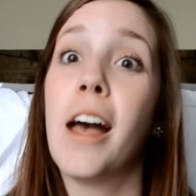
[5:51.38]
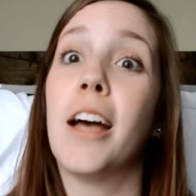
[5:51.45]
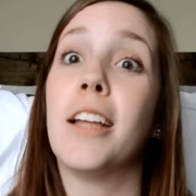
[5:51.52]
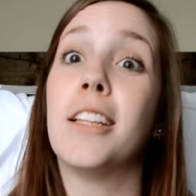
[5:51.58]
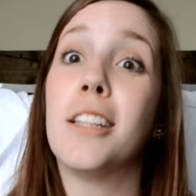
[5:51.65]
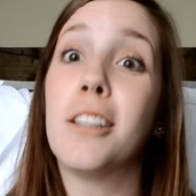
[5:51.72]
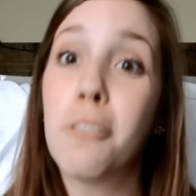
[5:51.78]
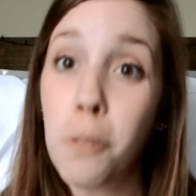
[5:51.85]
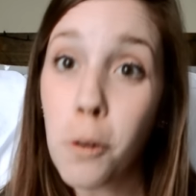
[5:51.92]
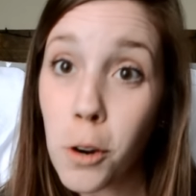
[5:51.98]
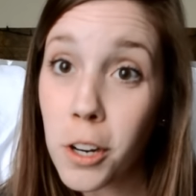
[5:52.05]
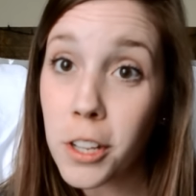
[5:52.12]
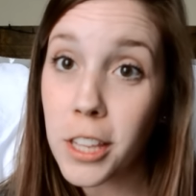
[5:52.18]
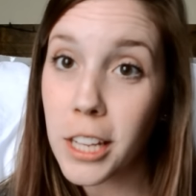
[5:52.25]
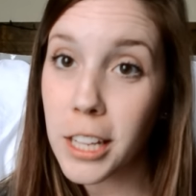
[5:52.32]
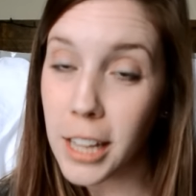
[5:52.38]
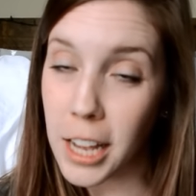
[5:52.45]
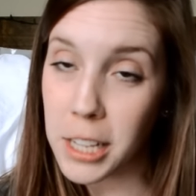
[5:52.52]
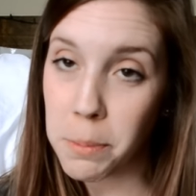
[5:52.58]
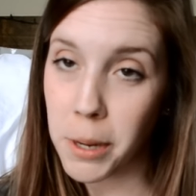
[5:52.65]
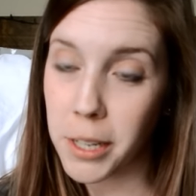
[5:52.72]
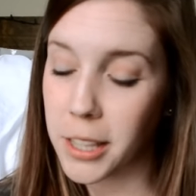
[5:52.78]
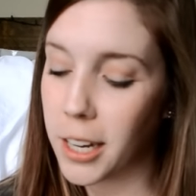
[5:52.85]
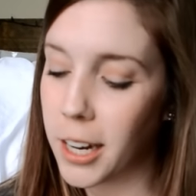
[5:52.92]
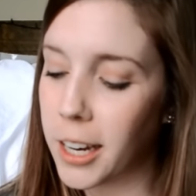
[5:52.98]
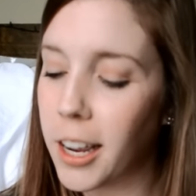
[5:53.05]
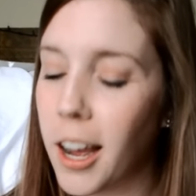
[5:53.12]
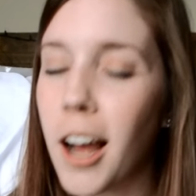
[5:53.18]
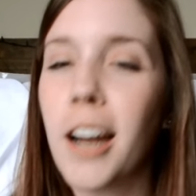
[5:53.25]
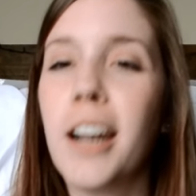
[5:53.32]
And then the fourth and last book that I
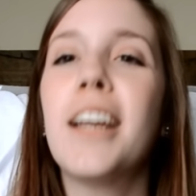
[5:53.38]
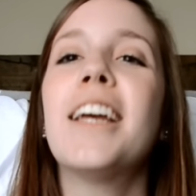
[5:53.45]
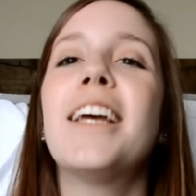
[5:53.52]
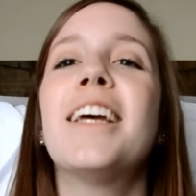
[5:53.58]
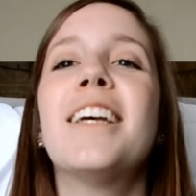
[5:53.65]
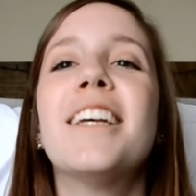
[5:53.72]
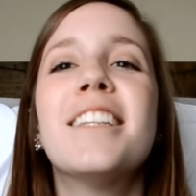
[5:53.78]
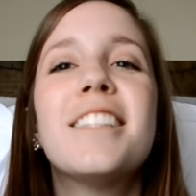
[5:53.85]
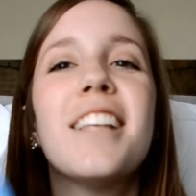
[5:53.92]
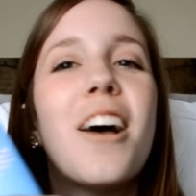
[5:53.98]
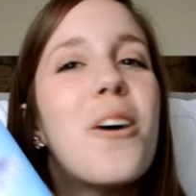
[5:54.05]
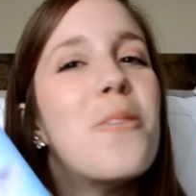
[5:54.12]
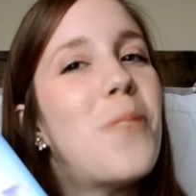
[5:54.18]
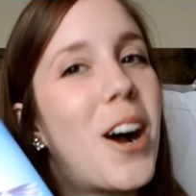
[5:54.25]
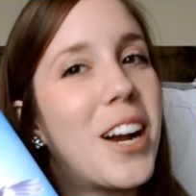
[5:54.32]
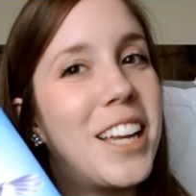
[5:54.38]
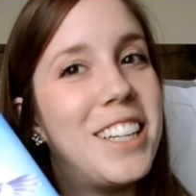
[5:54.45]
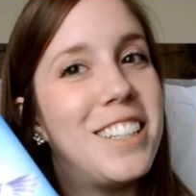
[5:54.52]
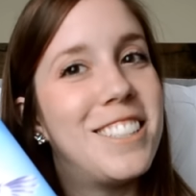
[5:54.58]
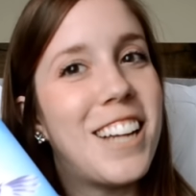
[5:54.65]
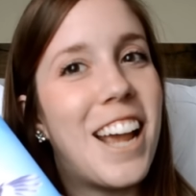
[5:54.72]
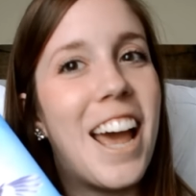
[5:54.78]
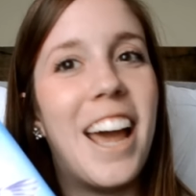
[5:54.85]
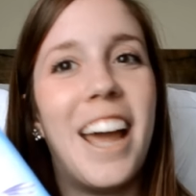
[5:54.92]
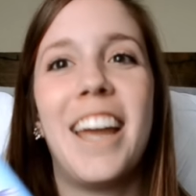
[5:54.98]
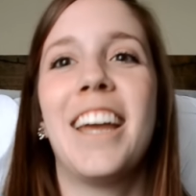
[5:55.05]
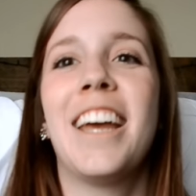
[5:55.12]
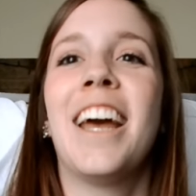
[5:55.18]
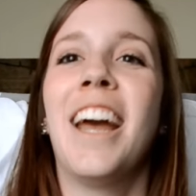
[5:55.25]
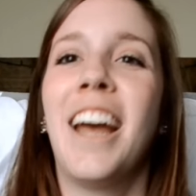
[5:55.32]
got is
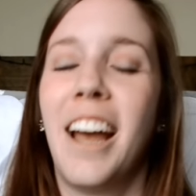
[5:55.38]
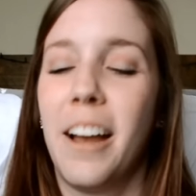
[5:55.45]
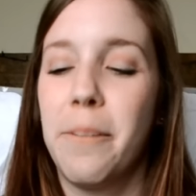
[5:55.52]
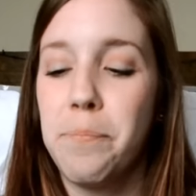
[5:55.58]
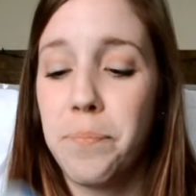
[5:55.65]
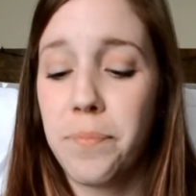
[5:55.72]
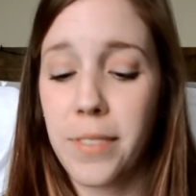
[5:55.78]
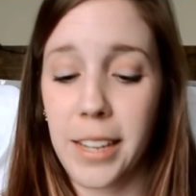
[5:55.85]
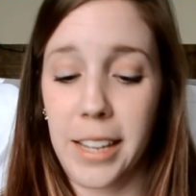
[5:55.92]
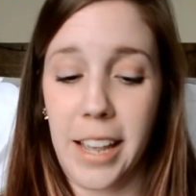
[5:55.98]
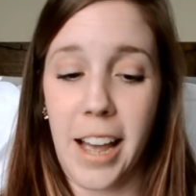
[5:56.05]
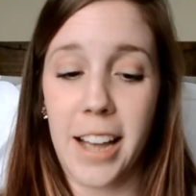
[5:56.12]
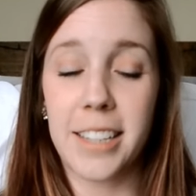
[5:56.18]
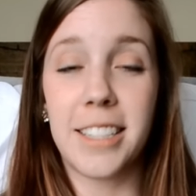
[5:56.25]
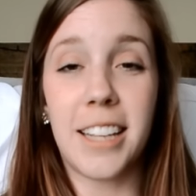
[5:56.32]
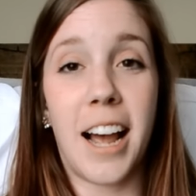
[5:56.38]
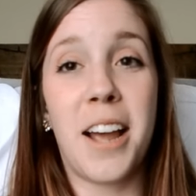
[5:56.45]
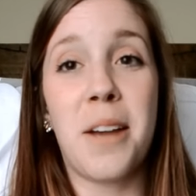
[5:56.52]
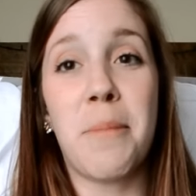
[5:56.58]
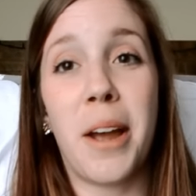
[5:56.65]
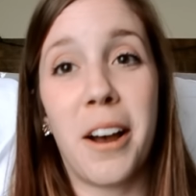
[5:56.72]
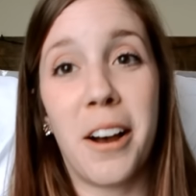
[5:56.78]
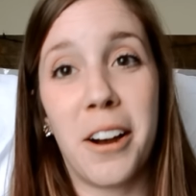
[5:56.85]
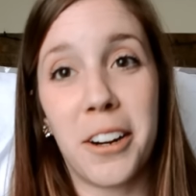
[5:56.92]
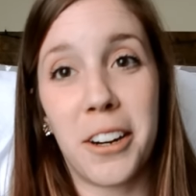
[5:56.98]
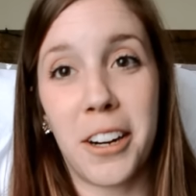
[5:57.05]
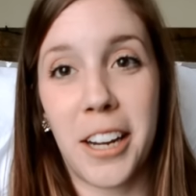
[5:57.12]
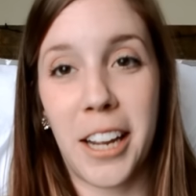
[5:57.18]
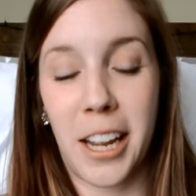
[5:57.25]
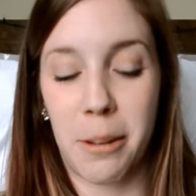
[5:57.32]
Mockingjay. Yes, I am a
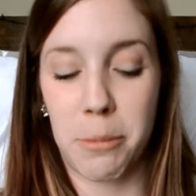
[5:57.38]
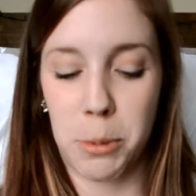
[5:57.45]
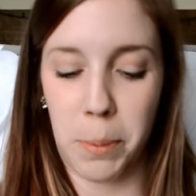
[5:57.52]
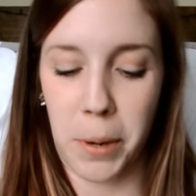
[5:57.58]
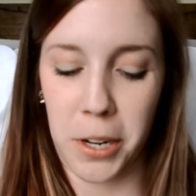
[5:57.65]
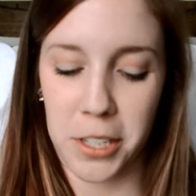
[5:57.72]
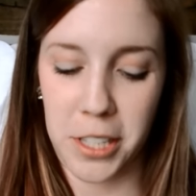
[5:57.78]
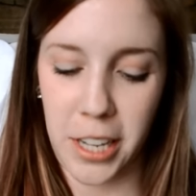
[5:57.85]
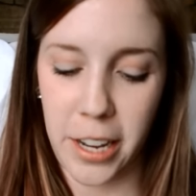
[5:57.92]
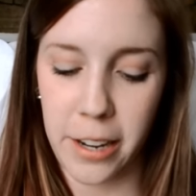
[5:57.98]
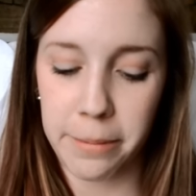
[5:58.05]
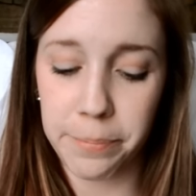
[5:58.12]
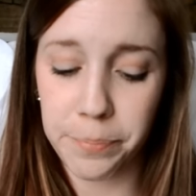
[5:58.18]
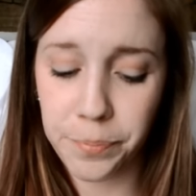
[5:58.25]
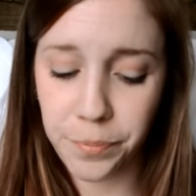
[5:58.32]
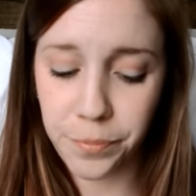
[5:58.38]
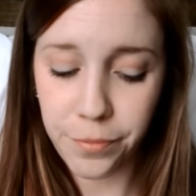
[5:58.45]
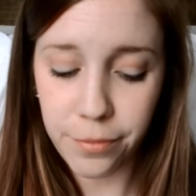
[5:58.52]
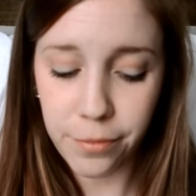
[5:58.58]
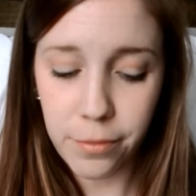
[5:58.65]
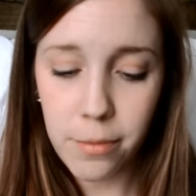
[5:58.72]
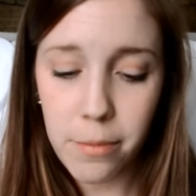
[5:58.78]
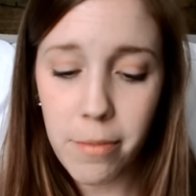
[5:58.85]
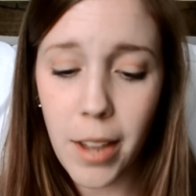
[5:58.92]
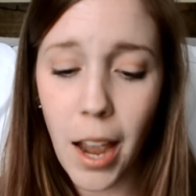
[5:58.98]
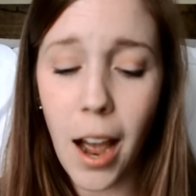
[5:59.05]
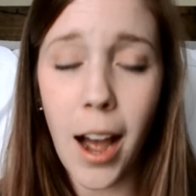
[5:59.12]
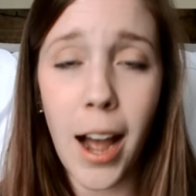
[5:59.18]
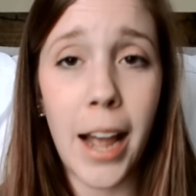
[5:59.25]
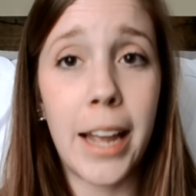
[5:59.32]
Hunger Games person.
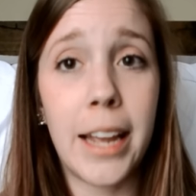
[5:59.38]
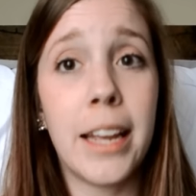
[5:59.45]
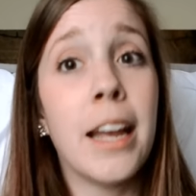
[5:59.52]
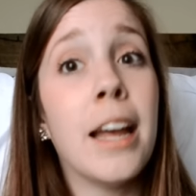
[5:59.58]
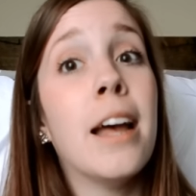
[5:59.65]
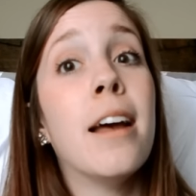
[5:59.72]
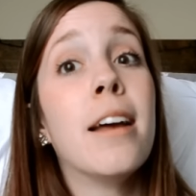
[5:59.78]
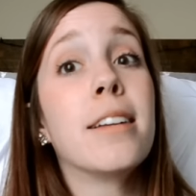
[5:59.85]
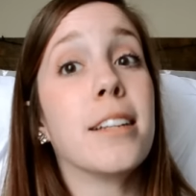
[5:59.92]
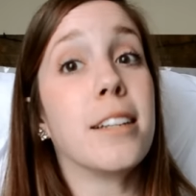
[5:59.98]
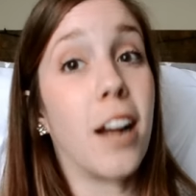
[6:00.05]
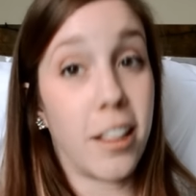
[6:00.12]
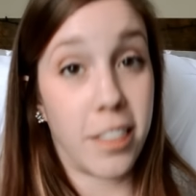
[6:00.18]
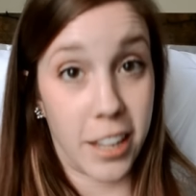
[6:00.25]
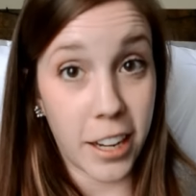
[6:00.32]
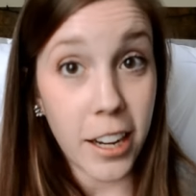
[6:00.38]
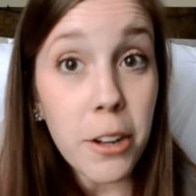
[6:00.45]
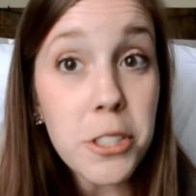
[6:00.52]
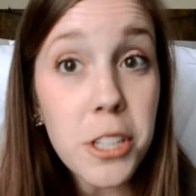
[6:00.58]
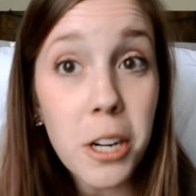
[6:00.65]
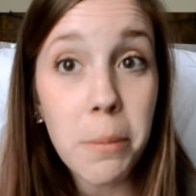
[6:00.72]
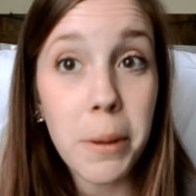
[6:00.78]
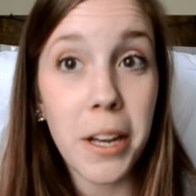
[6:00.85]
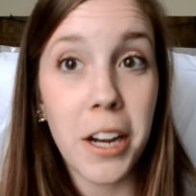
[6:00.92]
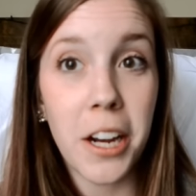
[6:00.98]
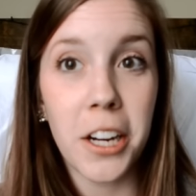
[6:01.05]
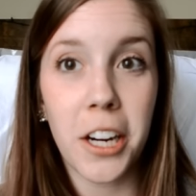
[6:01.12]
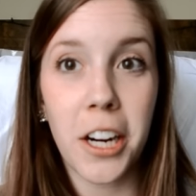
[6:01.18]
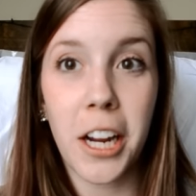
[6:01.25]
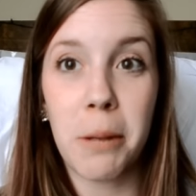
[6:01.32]
I did not think I was going to be a
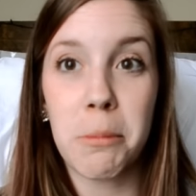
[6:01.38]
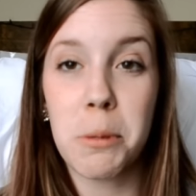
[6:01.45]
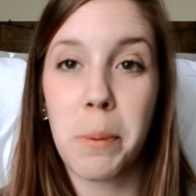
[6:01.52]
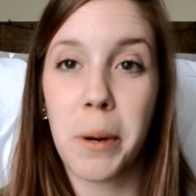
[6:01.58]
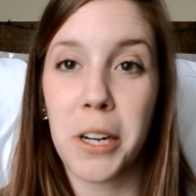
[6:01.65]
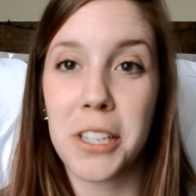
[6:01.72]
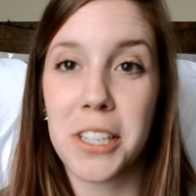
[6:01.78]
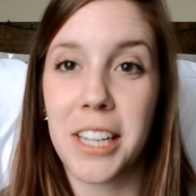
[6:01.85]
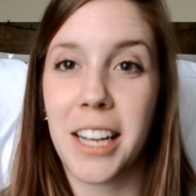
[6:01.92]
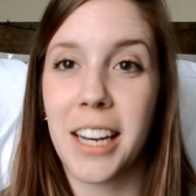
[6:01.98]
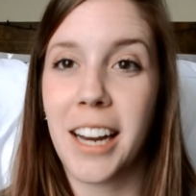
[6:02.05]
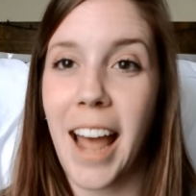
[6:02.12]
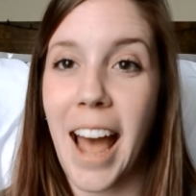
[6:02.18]
Hunger Games person